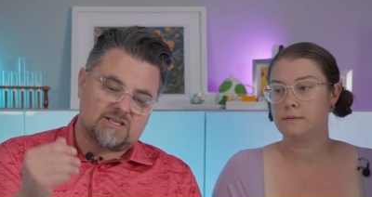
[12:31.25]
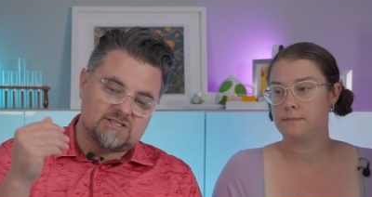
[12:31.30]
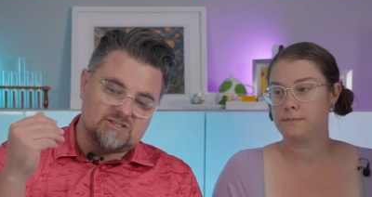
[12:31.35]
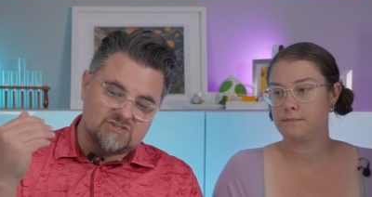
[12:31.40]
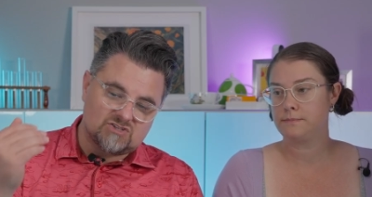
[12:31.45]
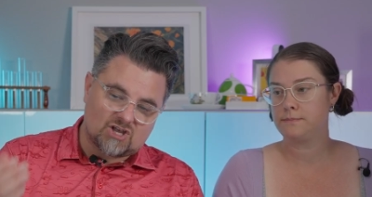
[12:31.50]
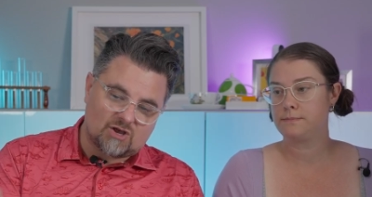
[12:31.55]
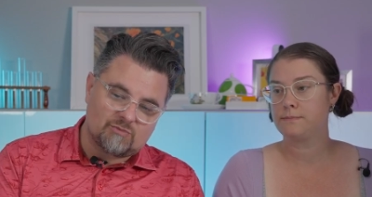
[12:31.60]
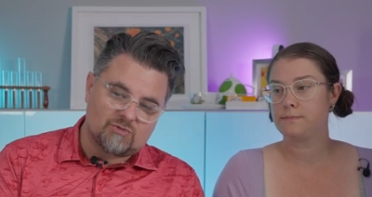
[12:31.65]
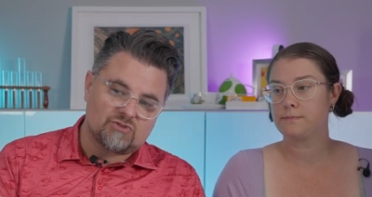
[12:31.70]

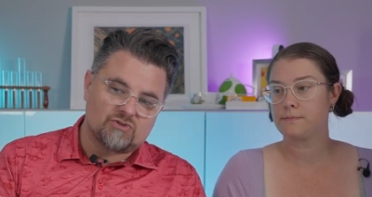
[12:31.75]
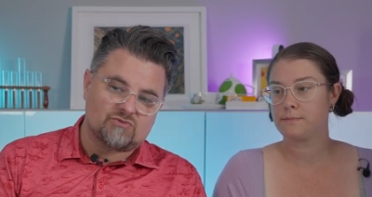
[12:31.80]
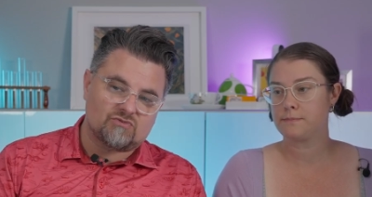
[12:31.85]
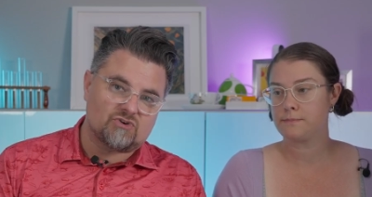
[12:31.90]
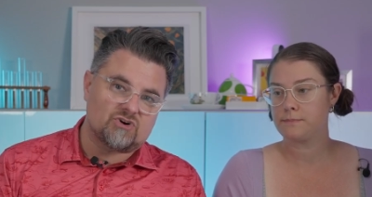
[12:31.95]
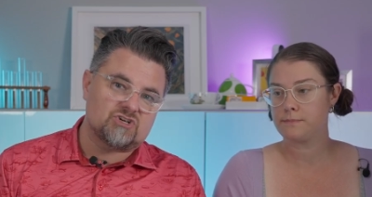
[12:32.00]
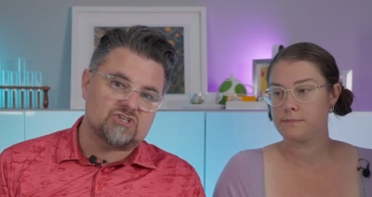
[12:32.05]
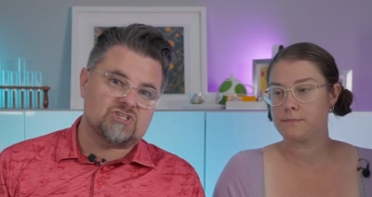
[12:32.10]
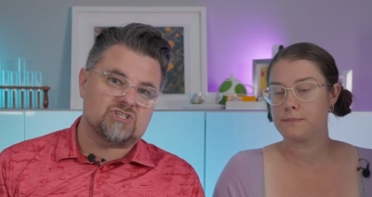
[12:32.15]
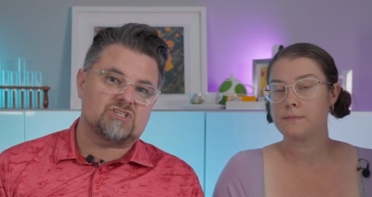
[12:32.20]
Speaker 1: some of the
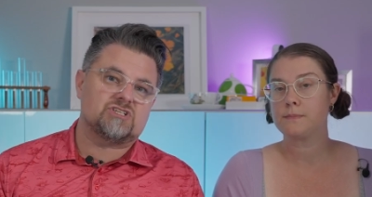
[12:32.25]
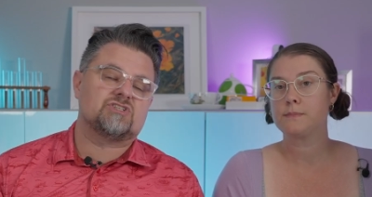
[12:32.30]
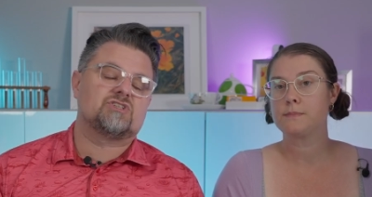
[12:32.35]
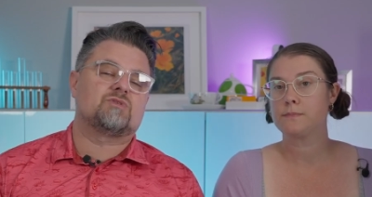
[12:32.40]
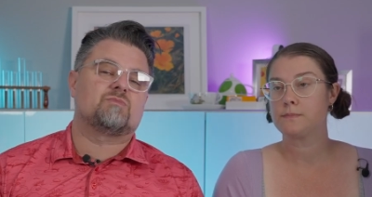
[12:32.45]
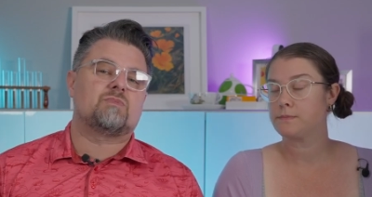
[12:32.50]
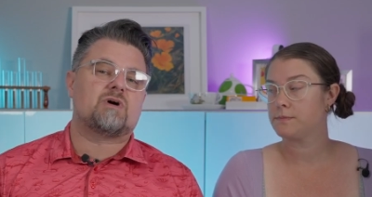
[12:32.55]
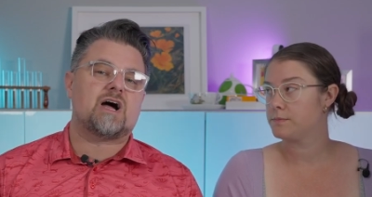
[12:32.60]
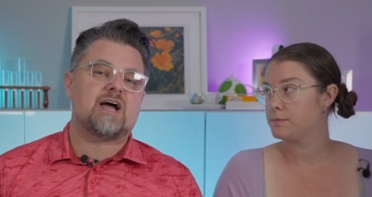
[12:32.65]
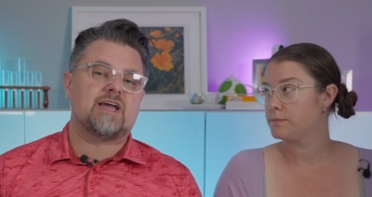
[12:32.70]
versions of the
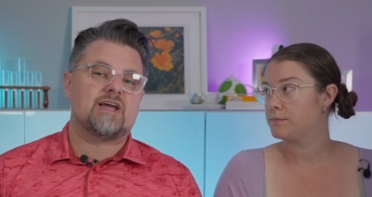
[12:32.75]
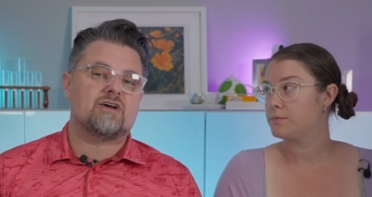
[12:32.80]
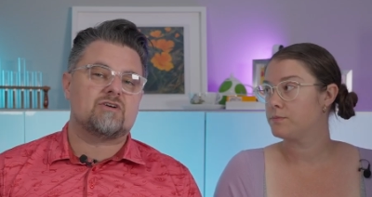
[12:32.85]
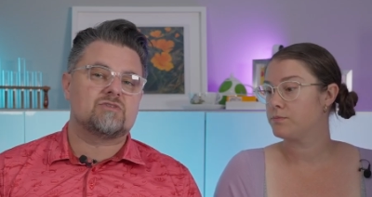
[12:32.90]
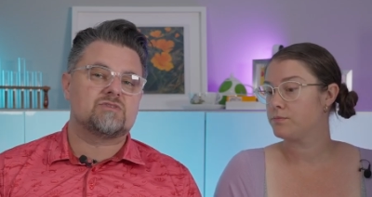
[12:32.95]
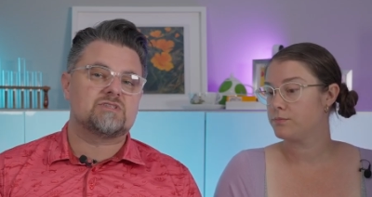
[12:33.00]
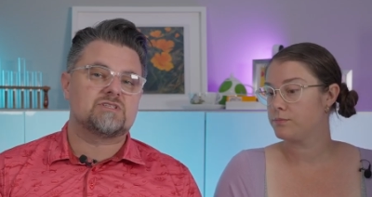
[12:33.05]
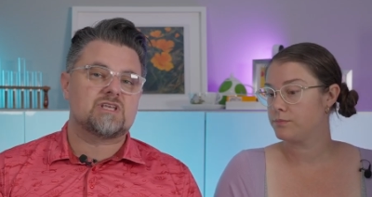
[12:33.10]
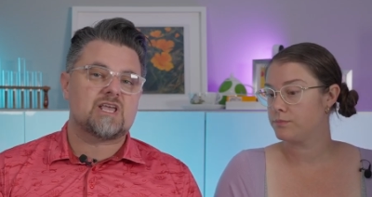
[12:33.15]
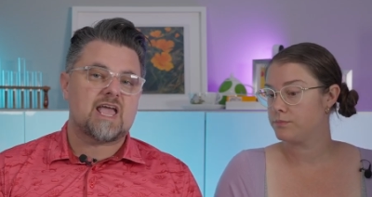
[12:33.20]

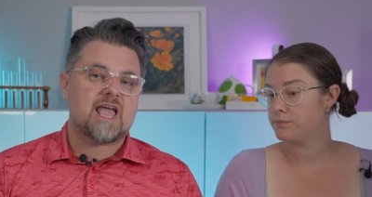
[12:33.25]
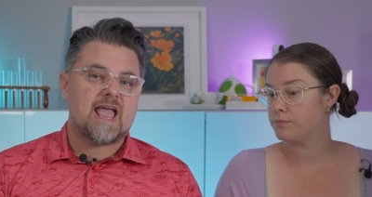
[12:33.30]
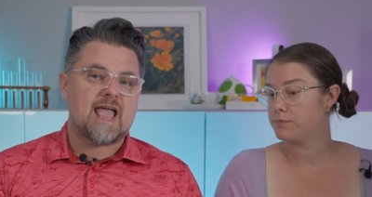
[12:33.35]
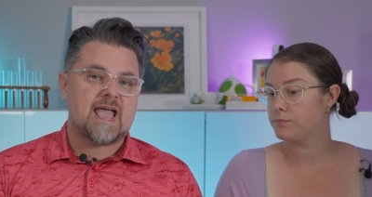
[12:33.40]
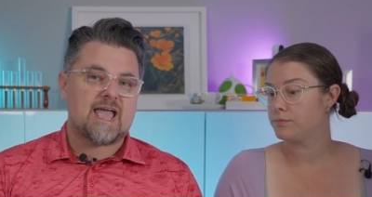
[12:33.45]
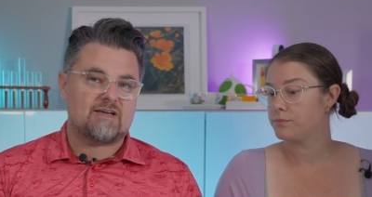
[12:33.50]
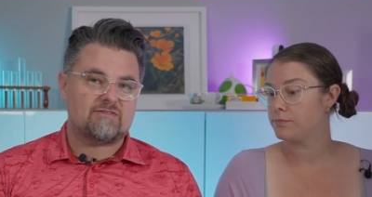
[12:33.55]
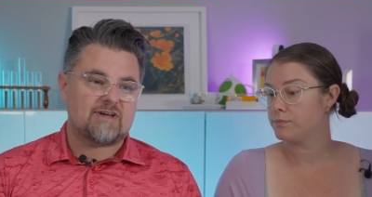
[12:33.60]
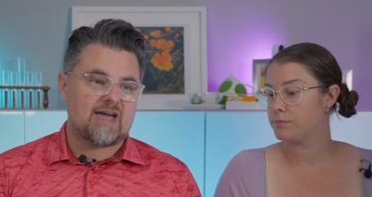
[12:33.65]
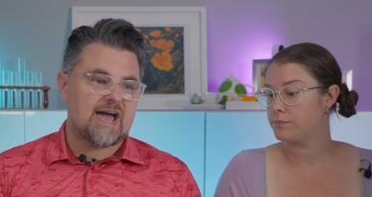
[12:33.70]
BIOS
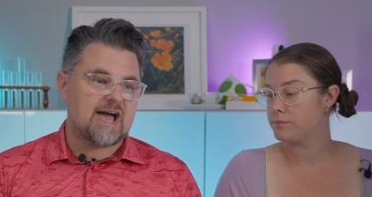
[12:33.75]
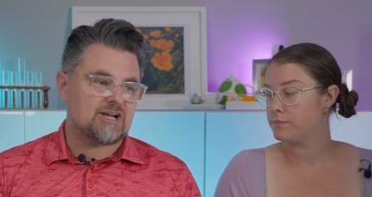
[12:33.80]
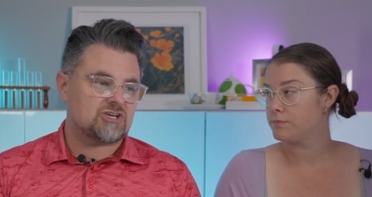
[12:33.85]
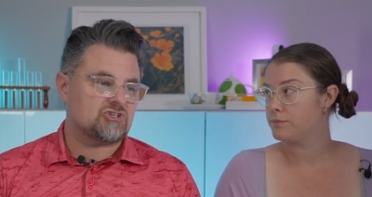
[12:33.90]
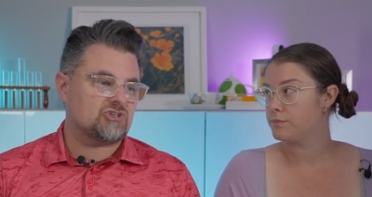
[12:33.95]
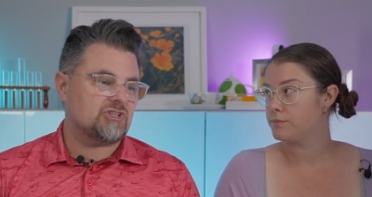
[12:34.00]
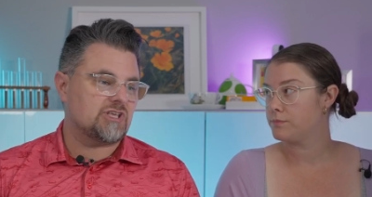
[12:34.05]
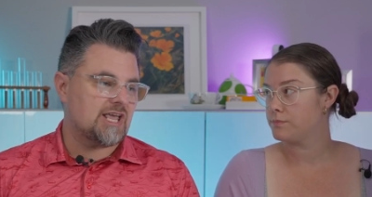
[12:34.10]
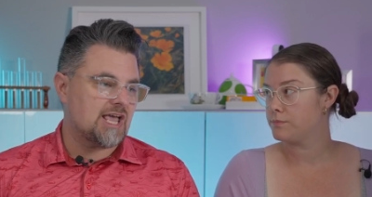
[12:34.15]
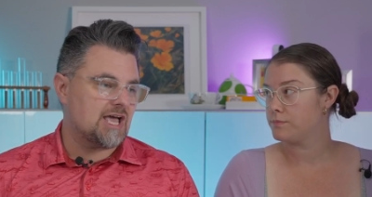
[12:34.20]
have
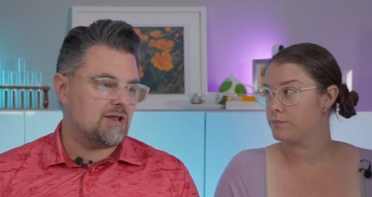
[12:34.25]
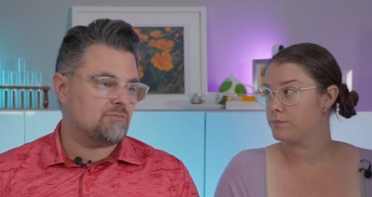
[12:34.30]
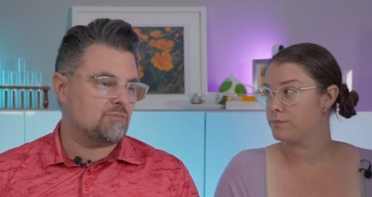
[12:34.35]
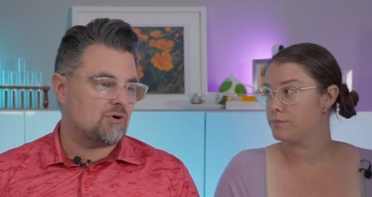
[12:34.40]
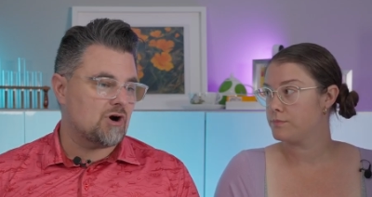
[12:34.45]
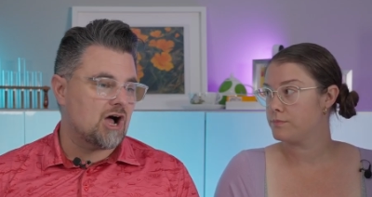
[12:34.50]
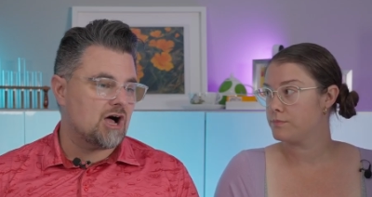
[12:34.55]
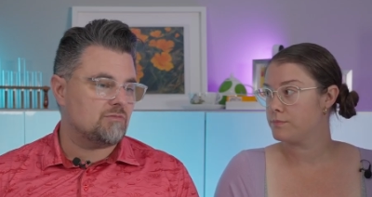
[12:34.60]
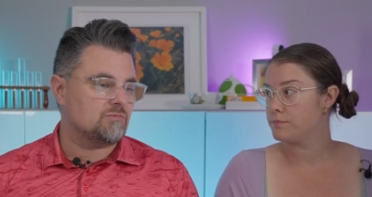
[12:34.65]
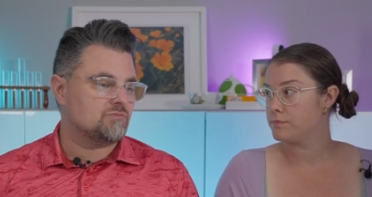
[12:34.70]
actually had
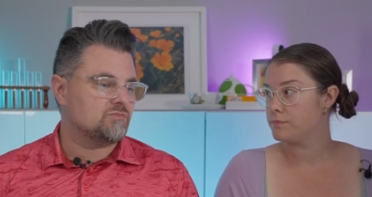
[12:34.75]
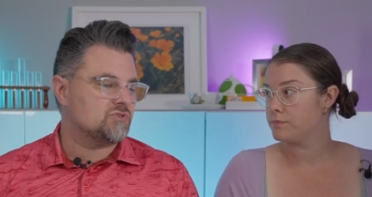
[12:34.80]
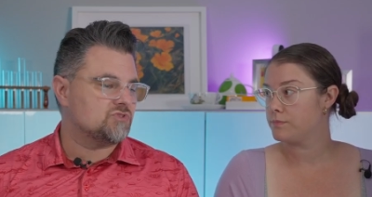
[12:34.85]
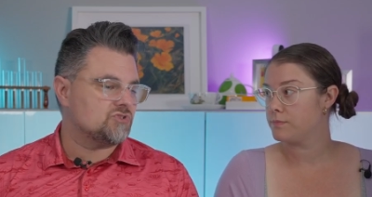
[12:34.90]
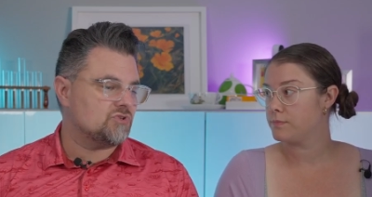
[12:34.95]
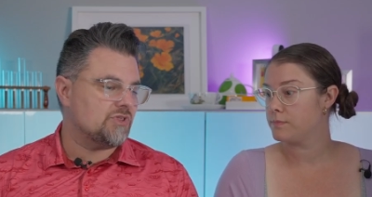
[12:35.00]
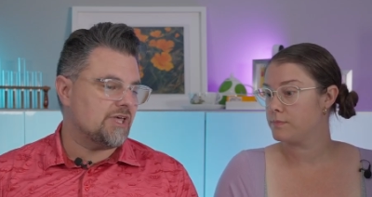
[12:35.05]
problems. So